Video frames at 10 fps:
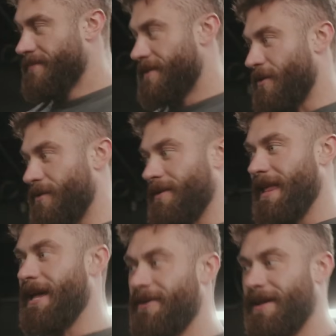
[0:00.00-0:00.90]
so we're
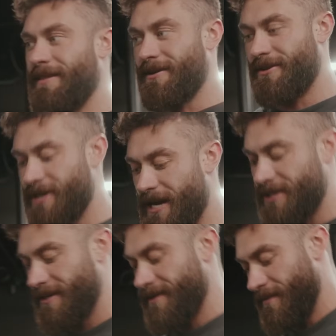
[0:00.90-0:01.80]
lighter at the
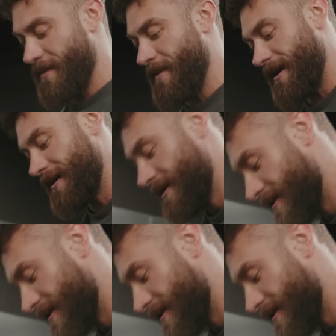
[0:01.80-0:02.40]
contraction, it'd be better.